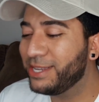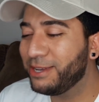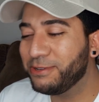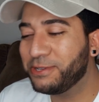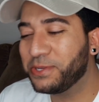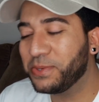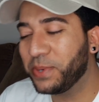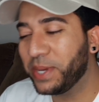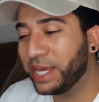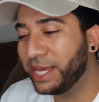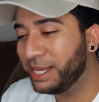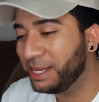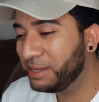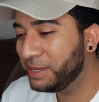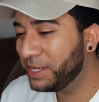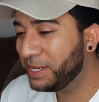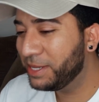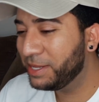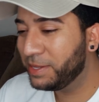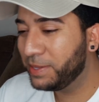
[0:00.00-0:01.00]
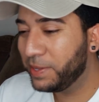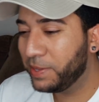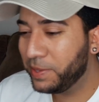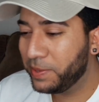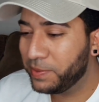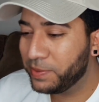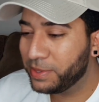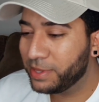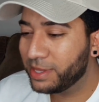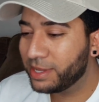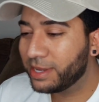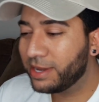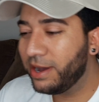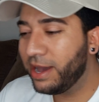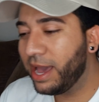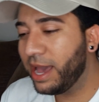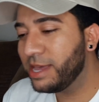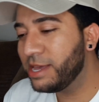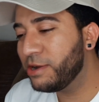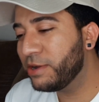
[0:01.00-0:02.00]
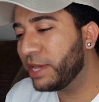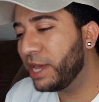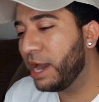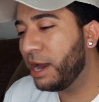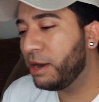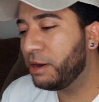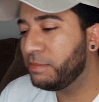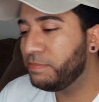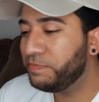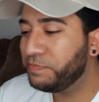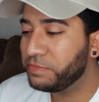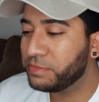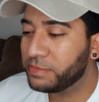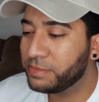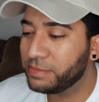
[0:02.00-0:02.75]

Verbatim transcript: is so sweet. Go ahead, Youngyeong.